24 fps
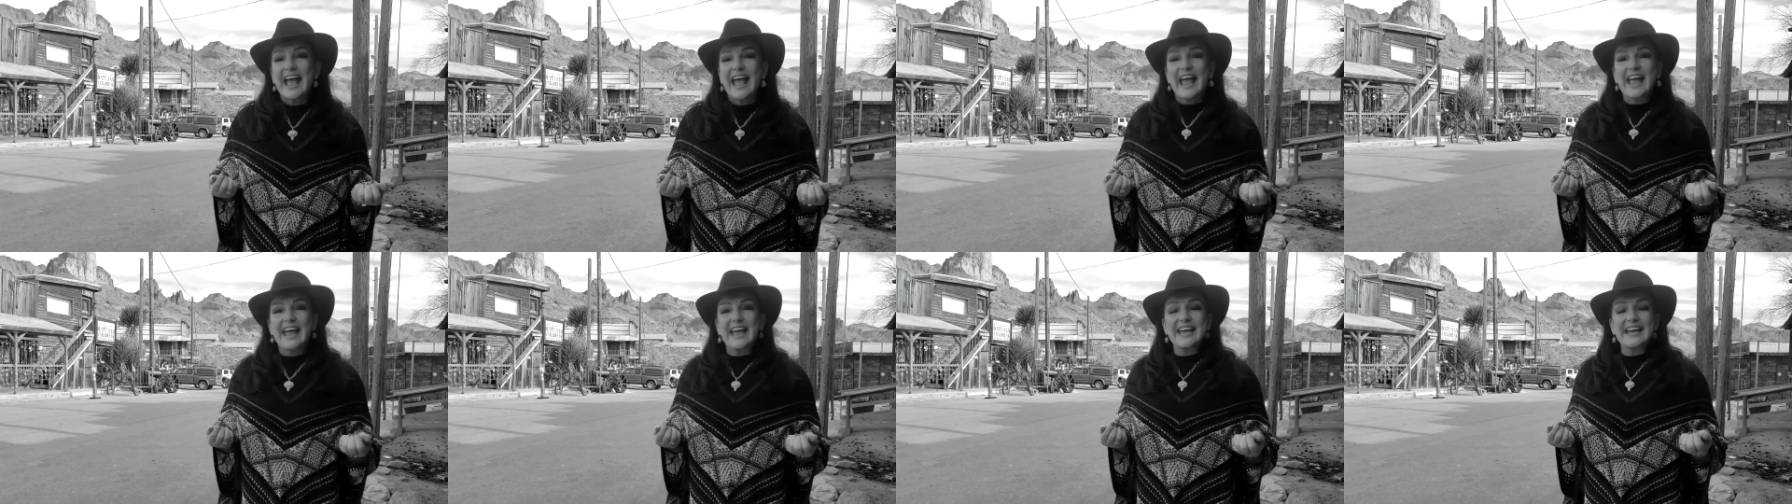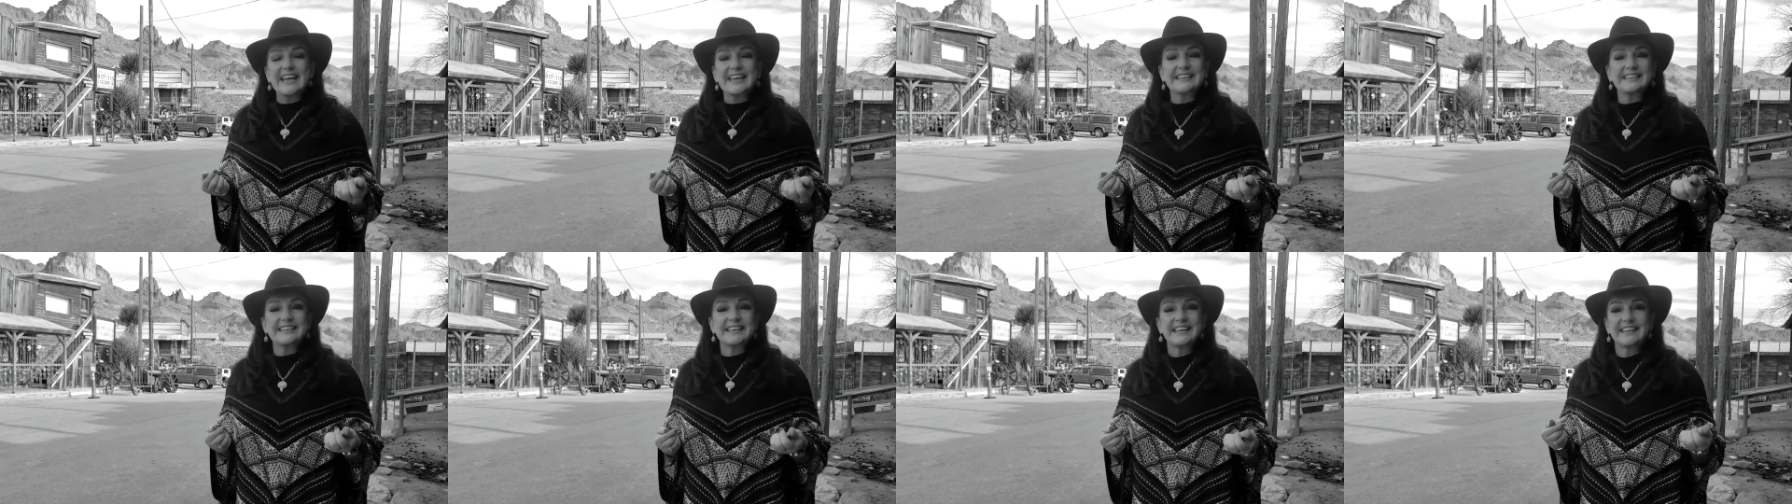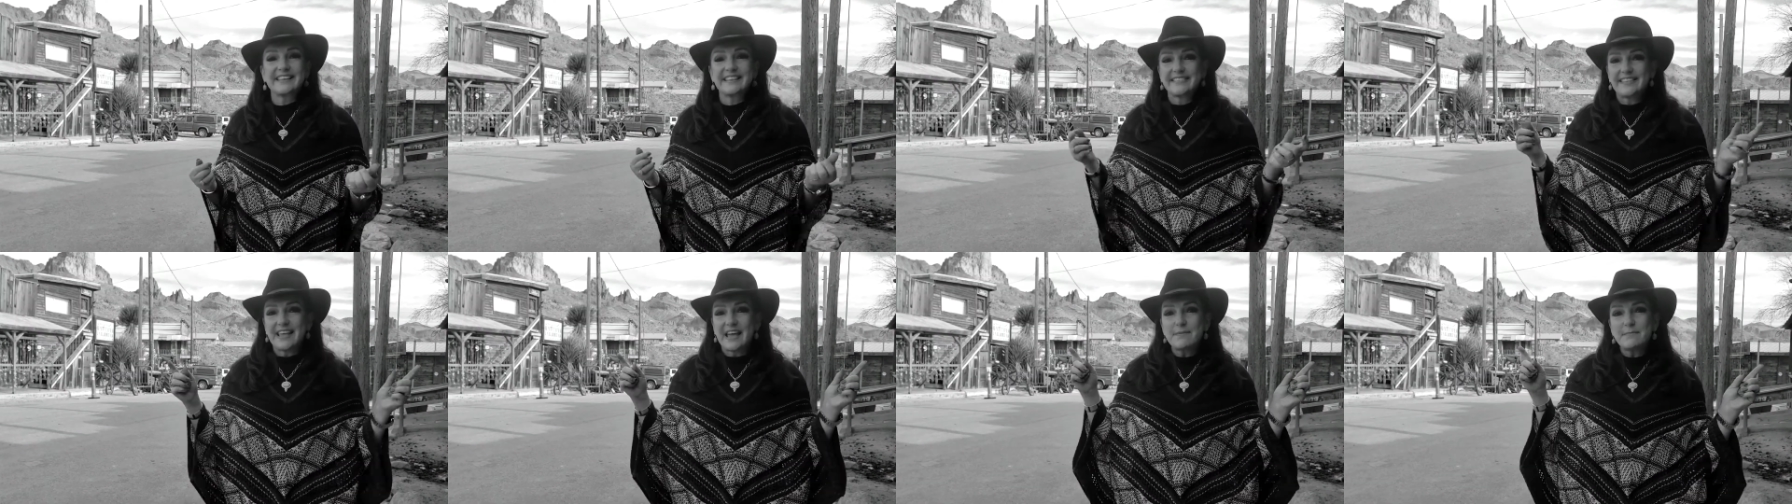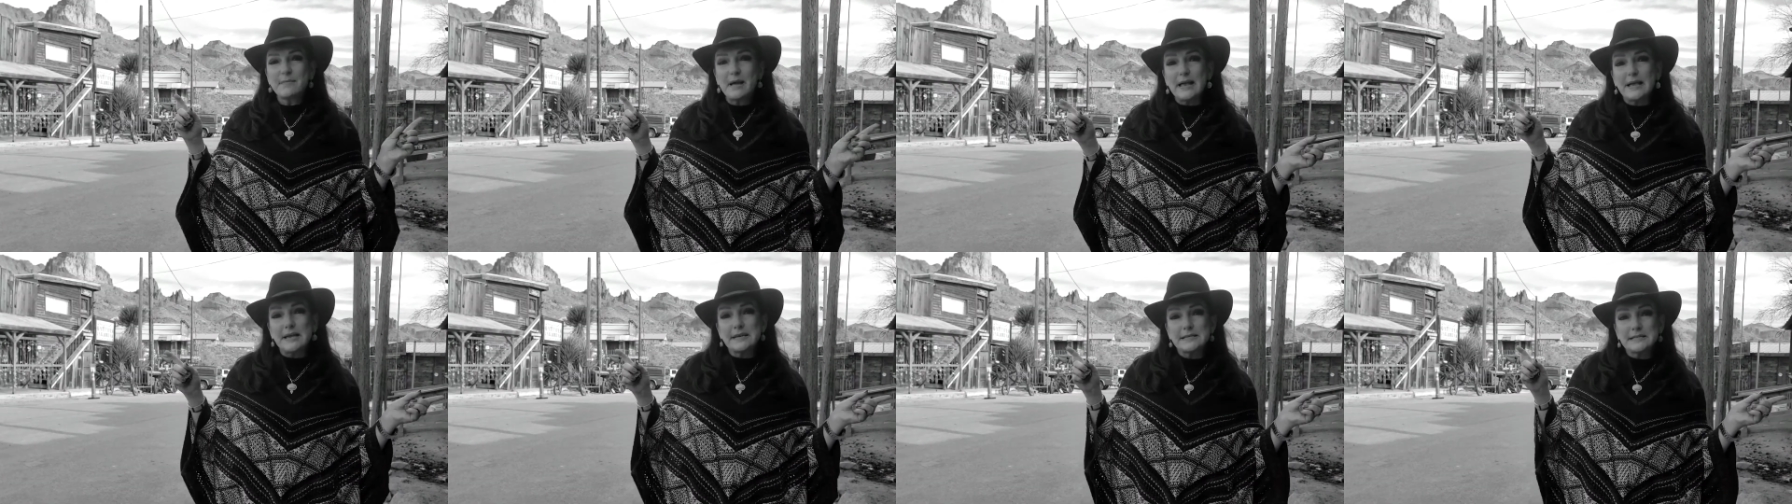and they
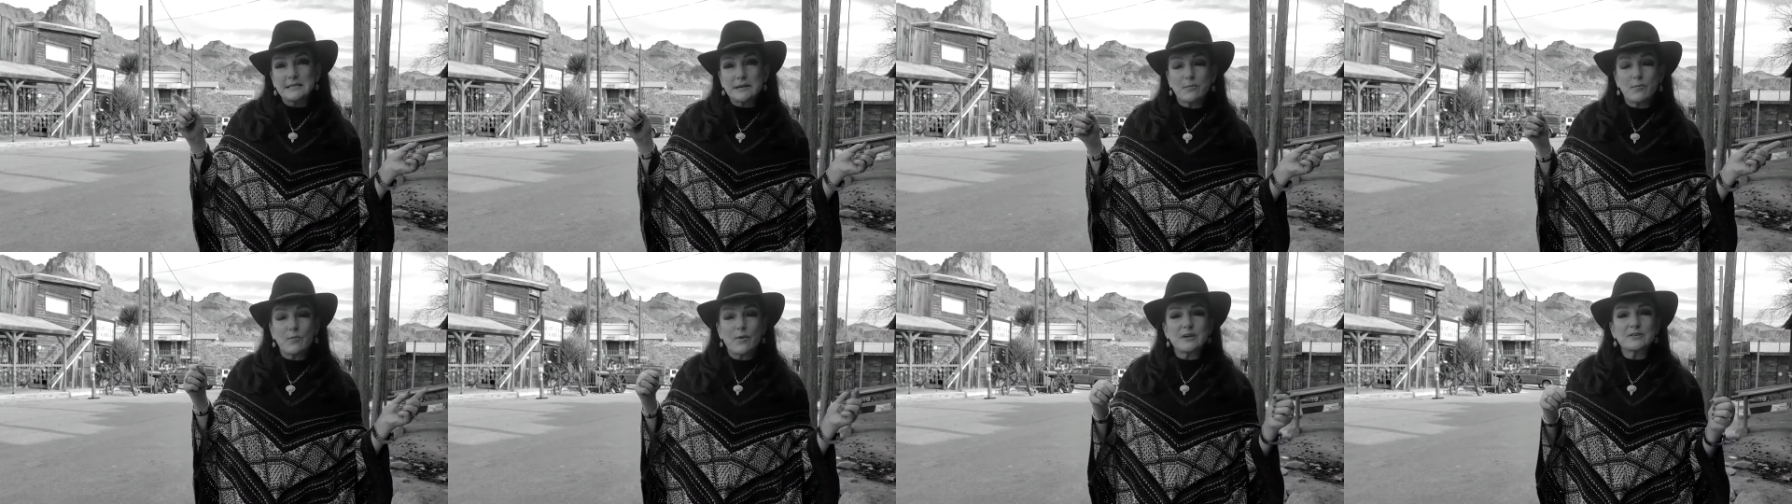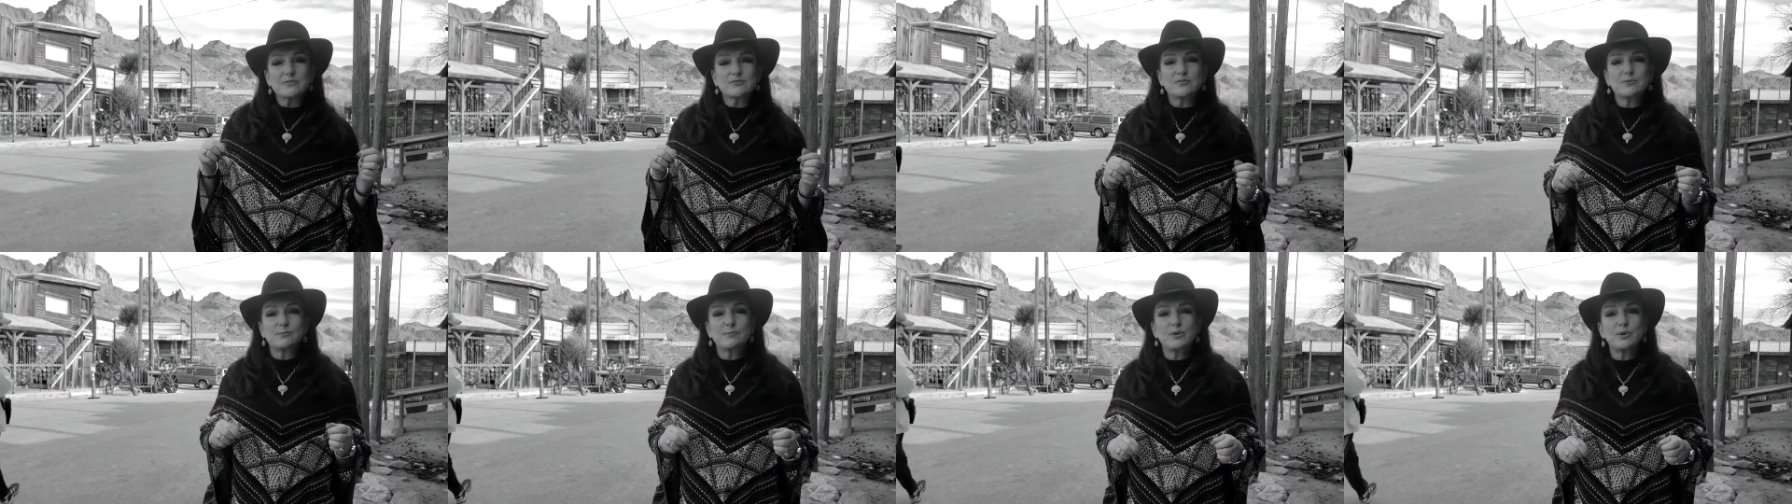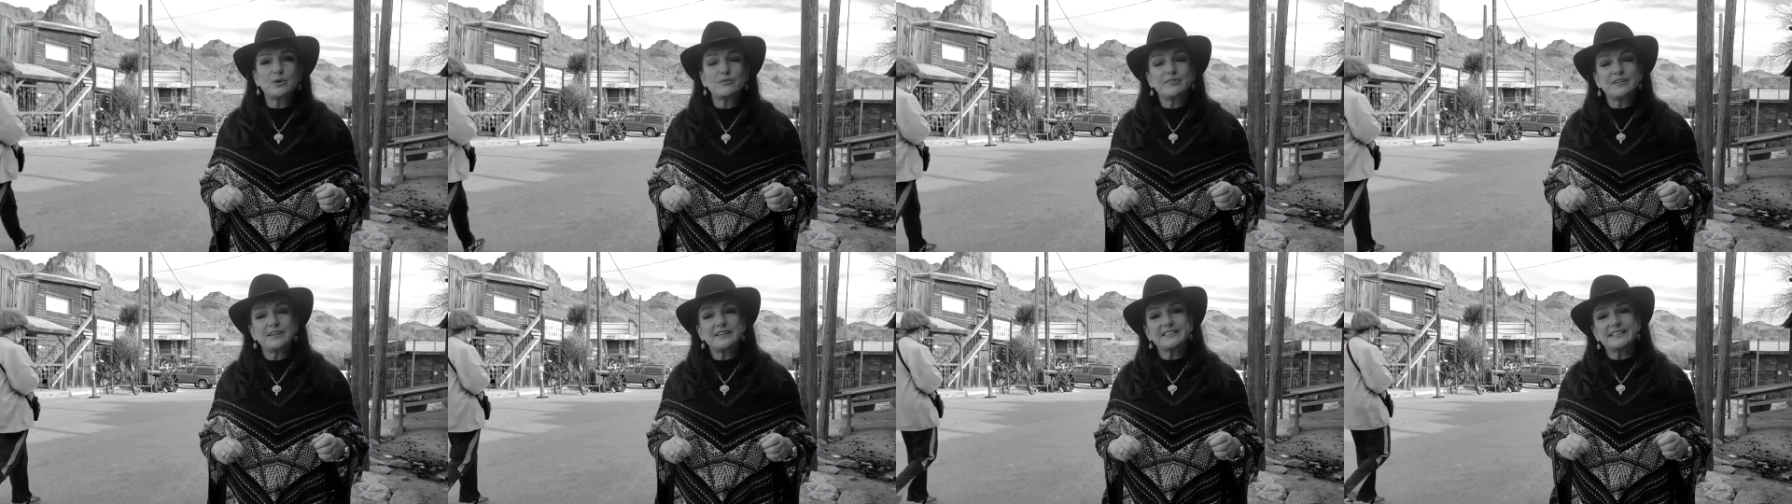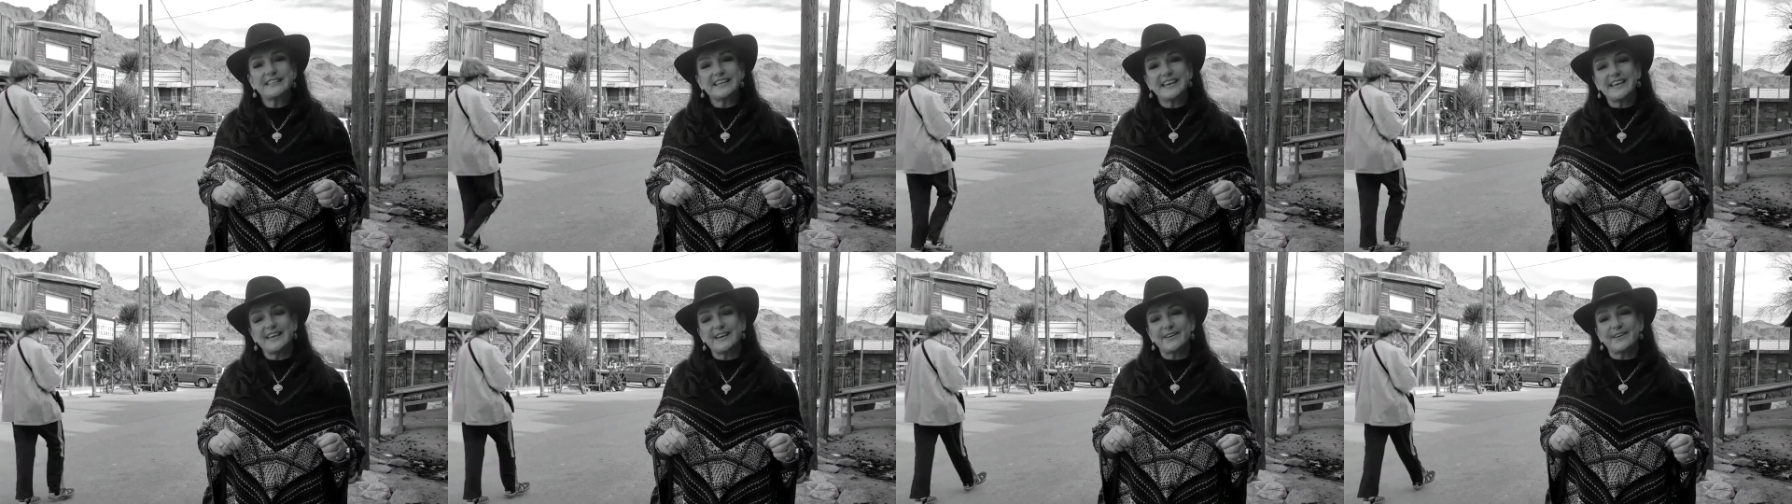made some Western
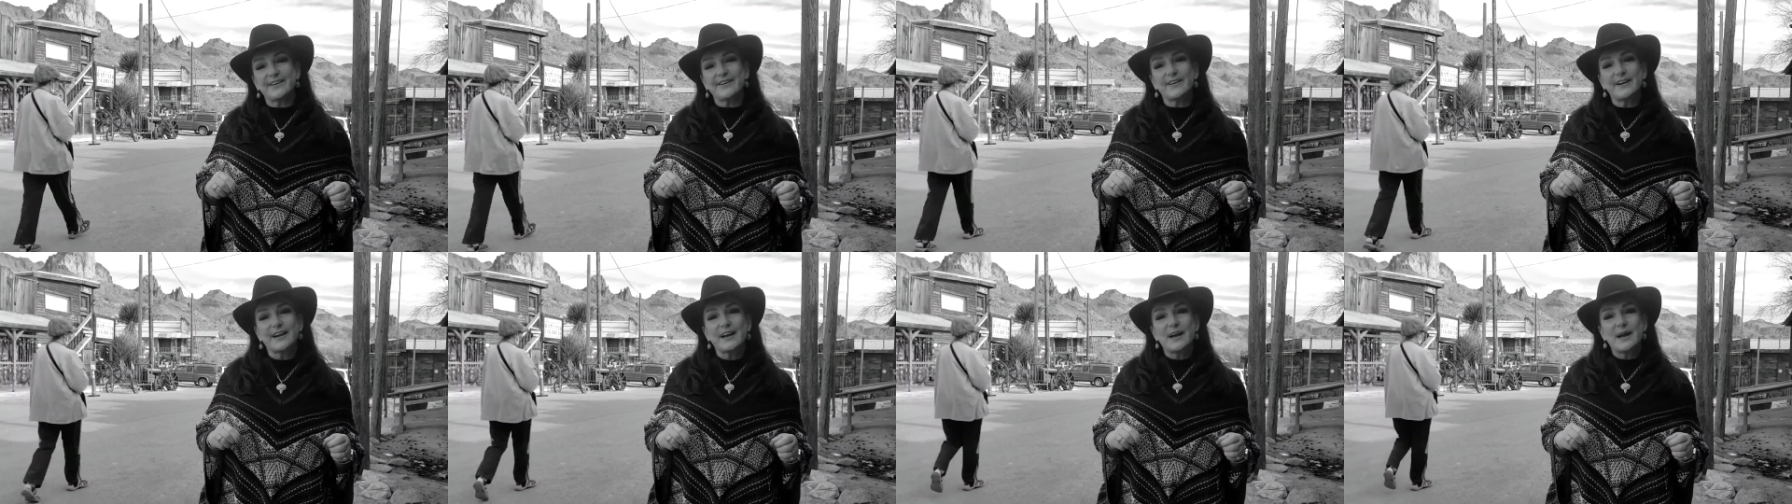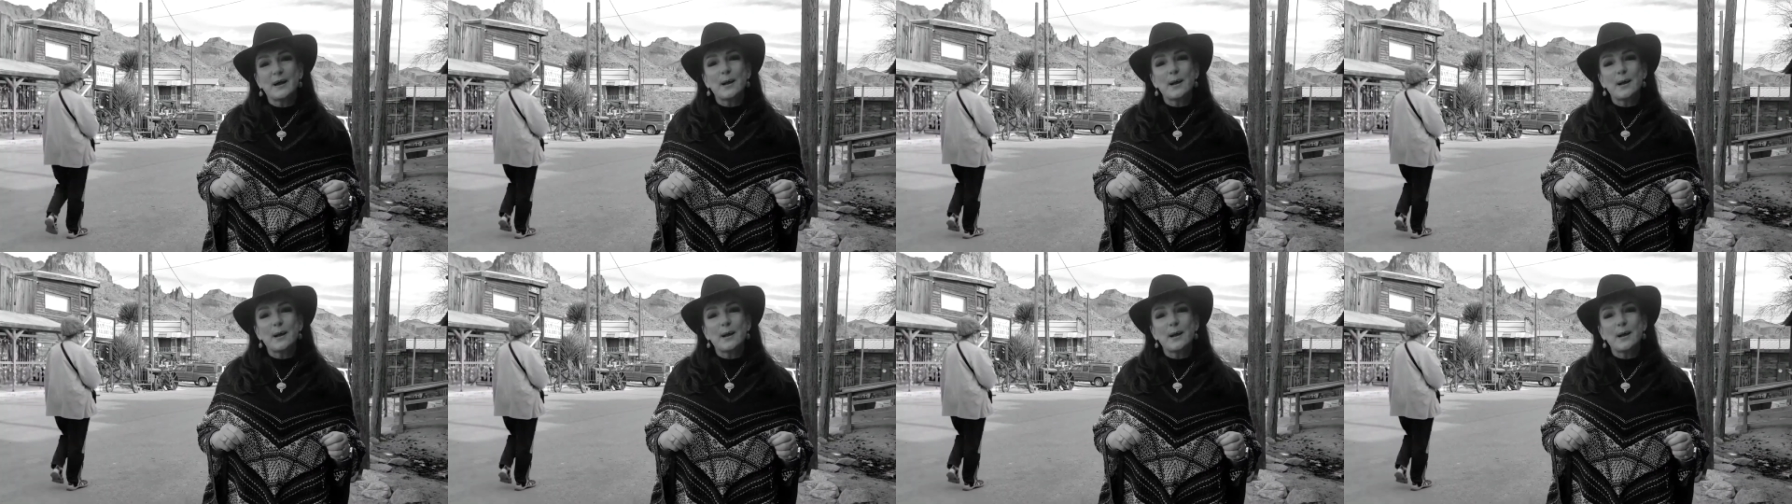movies here.